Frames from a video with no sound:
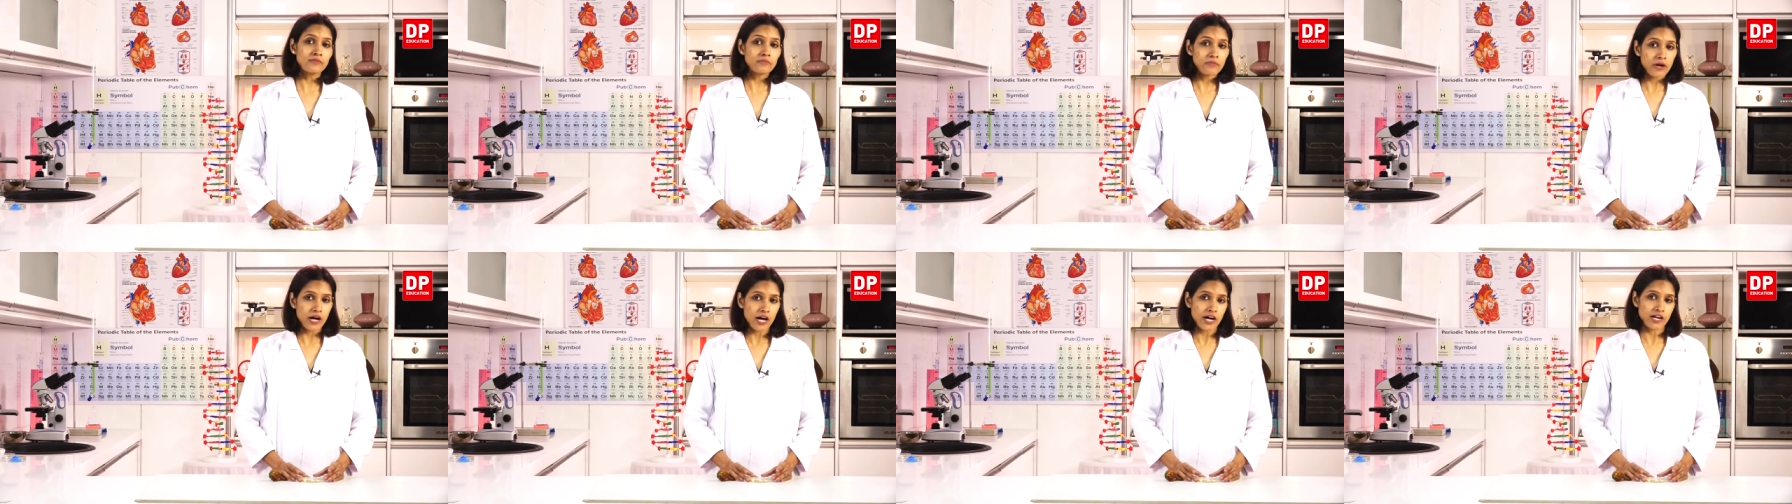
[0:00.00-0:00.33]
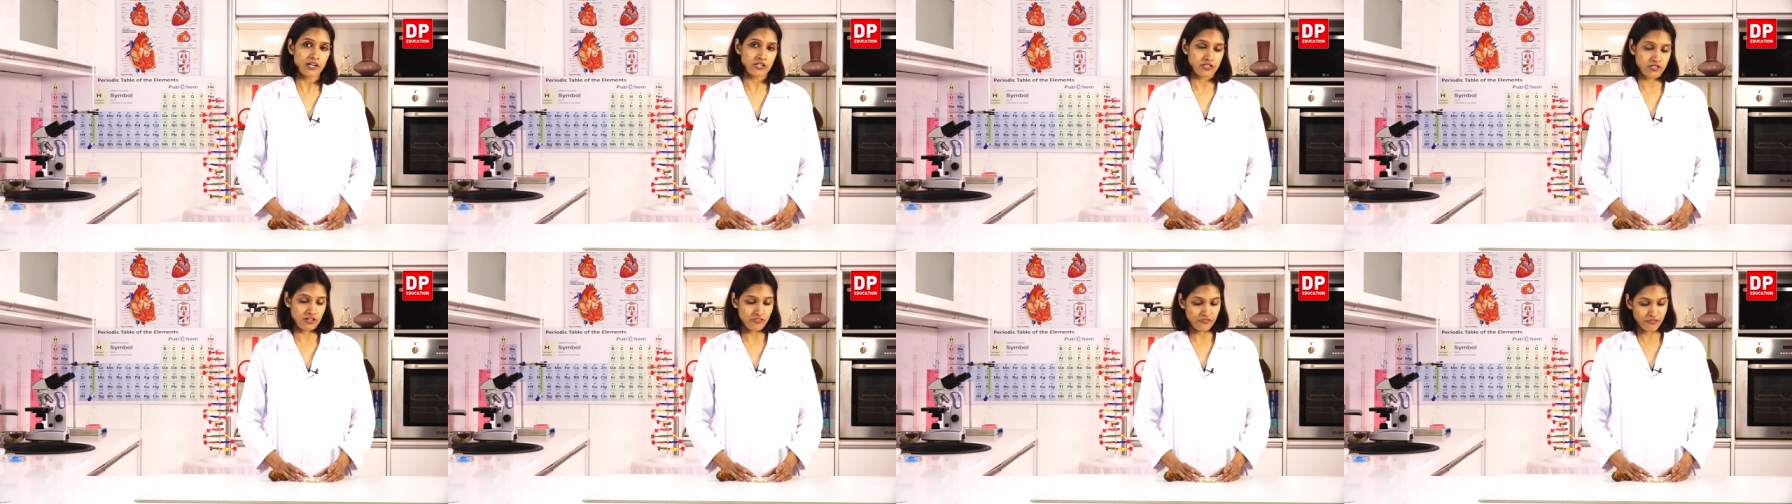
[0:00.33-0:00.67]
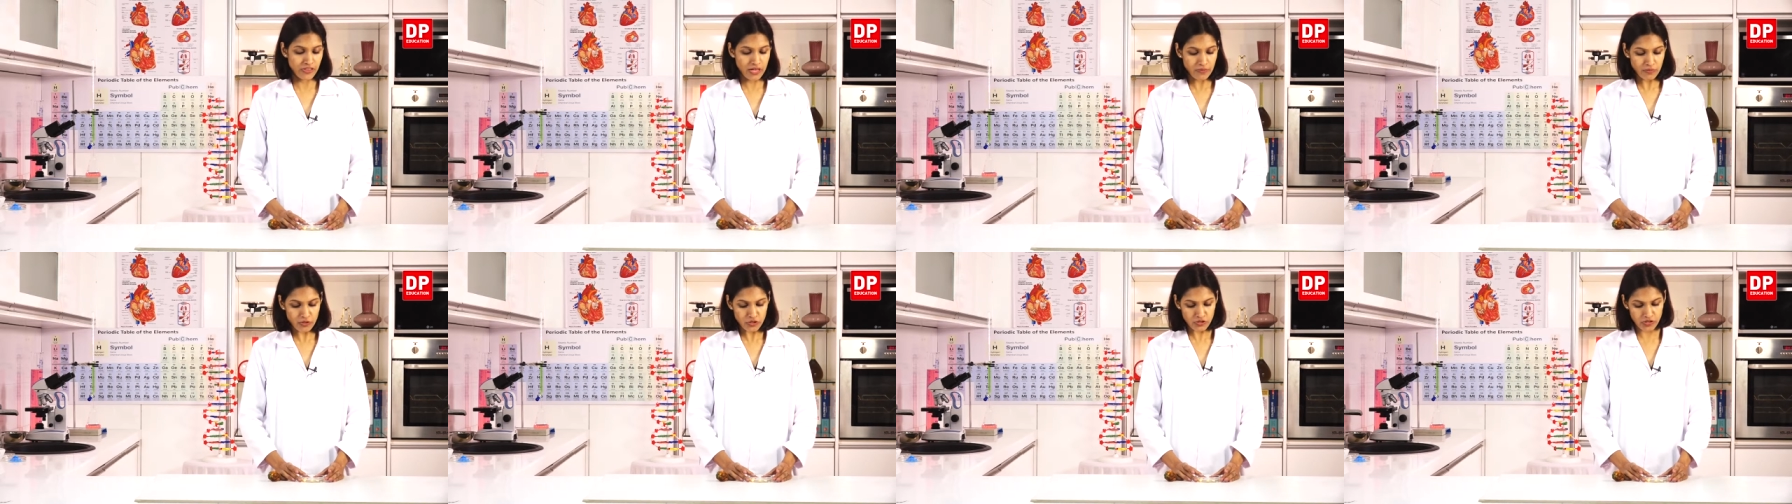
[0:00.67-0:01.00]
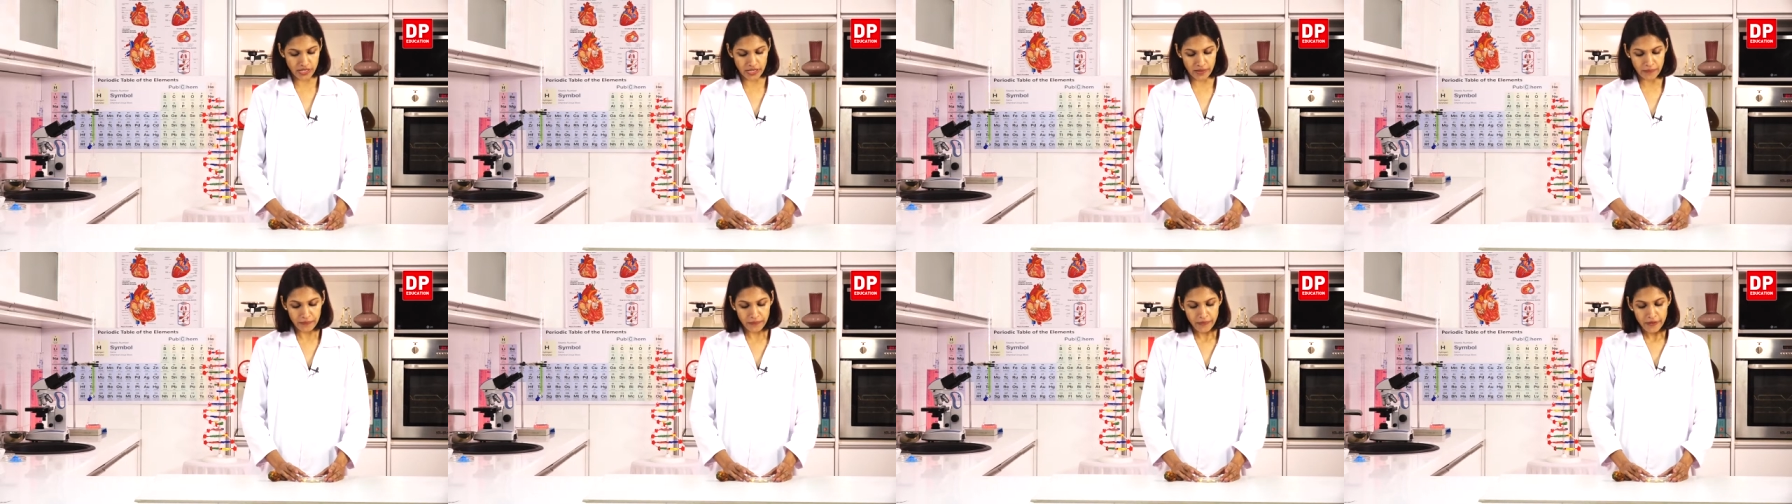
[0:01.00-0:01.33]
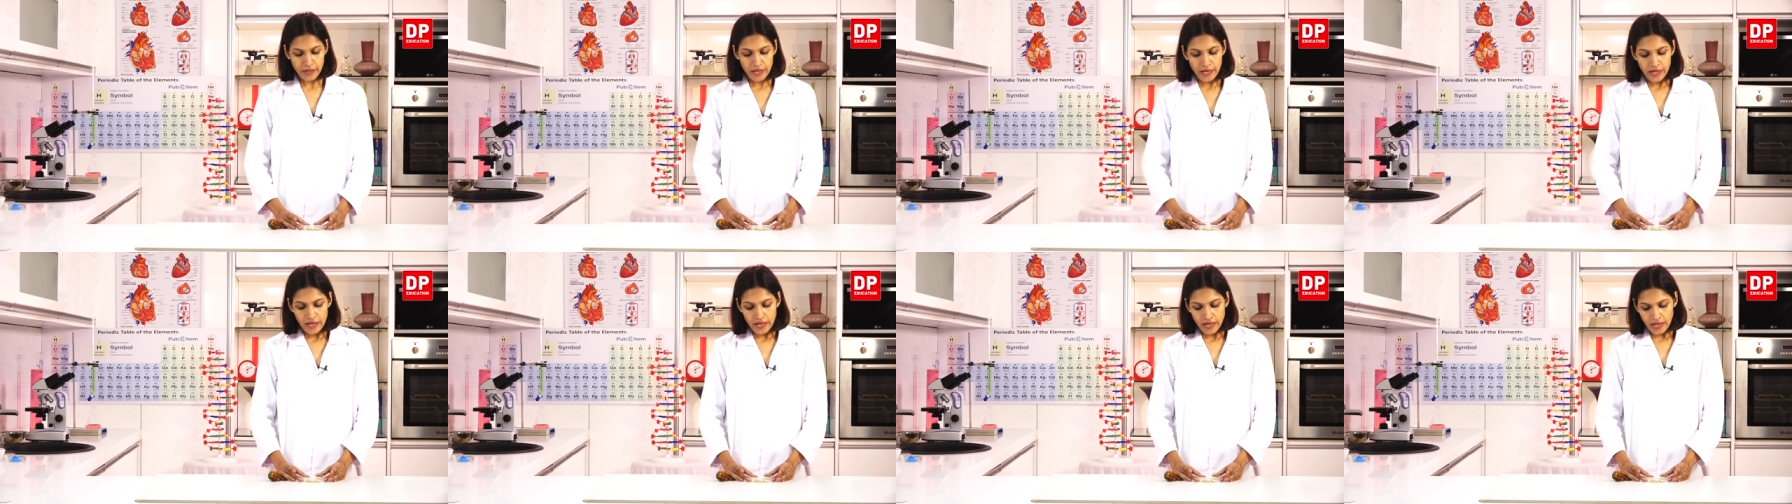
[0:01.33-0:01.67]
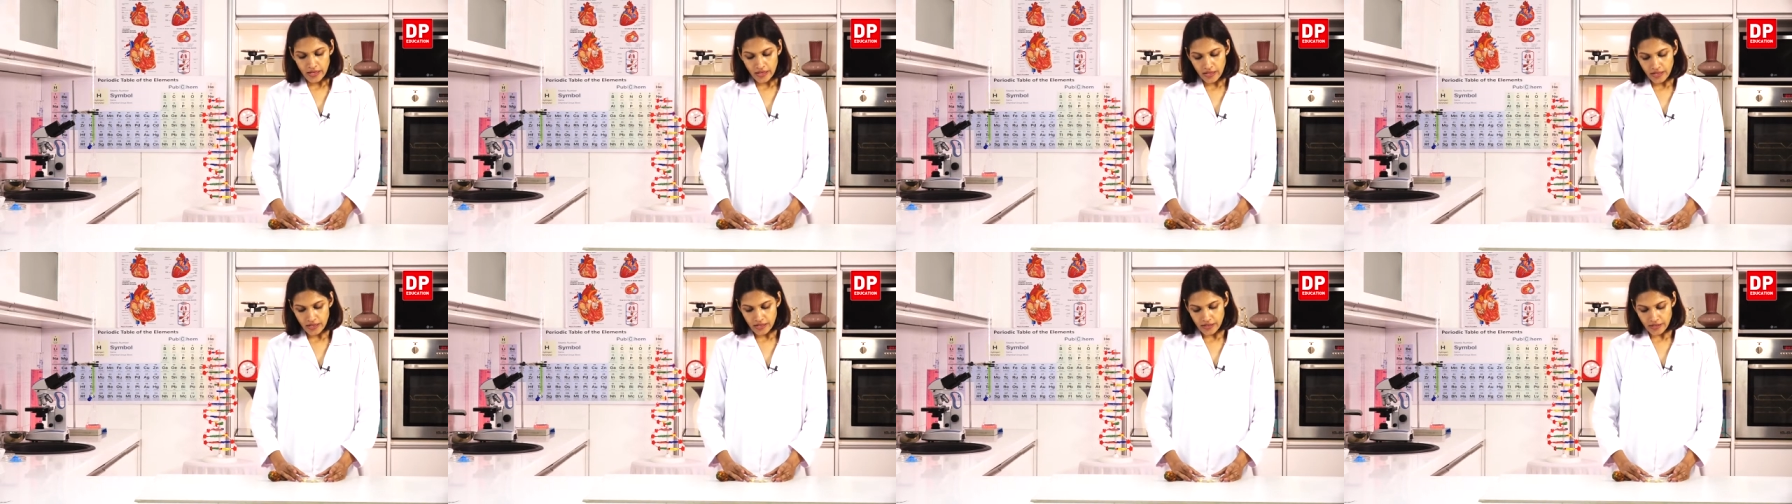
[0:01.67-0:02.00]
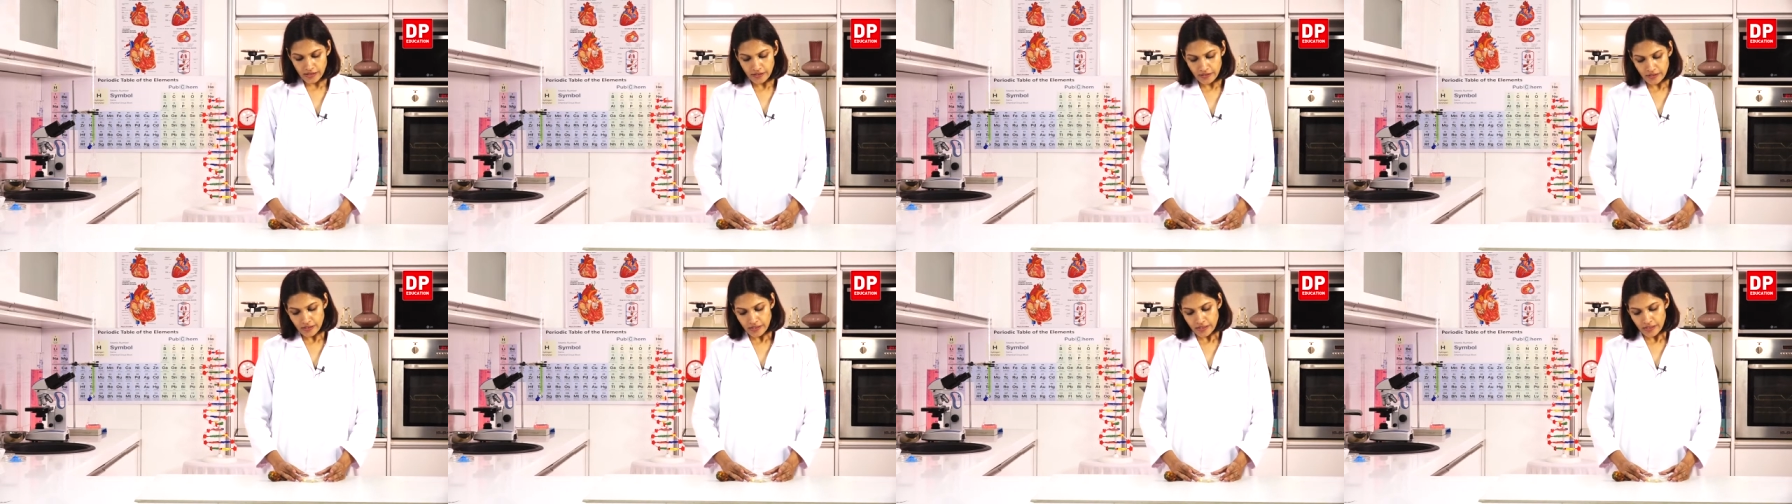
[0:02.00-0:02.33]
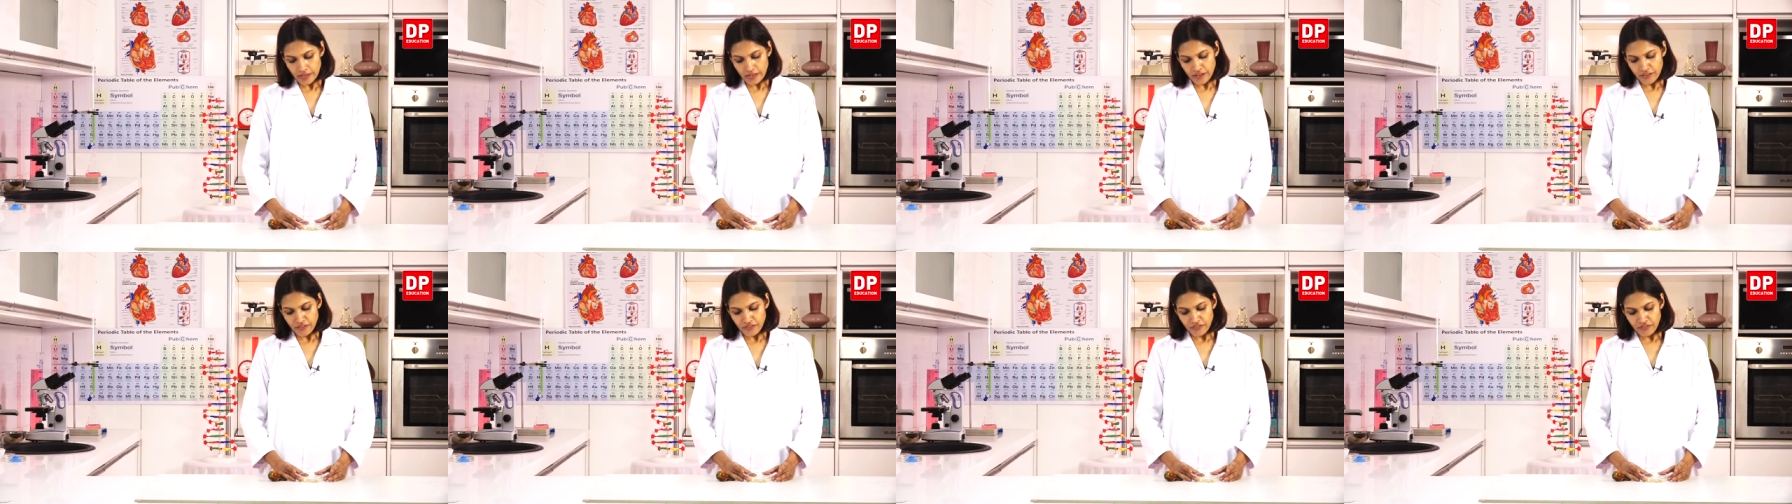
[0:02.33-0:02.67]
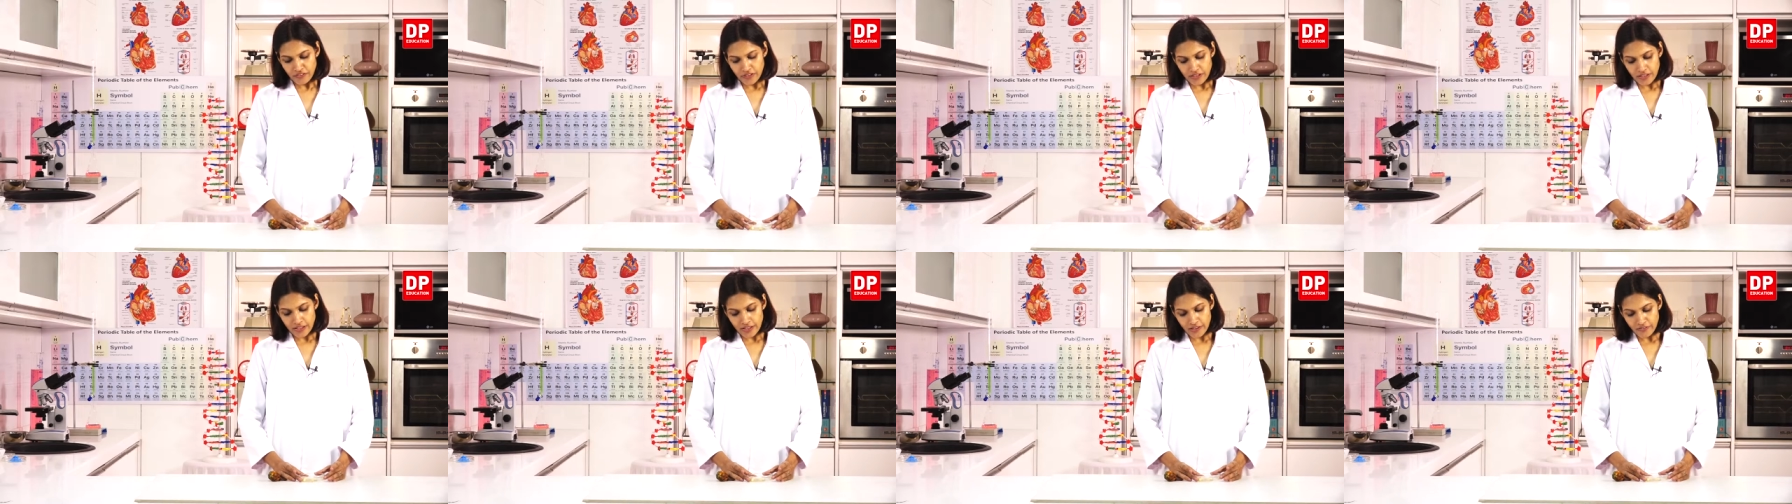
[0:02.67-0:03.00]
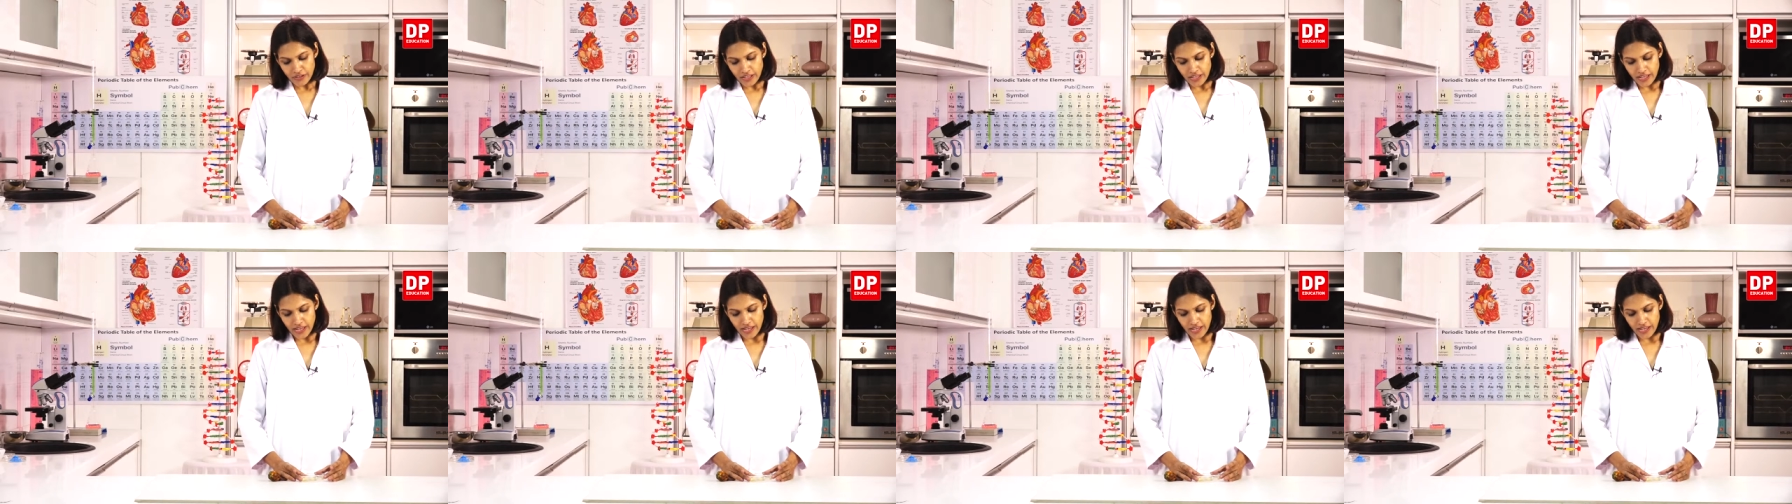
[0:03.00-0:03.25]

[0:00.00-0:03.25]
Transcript: parts of them today. And here we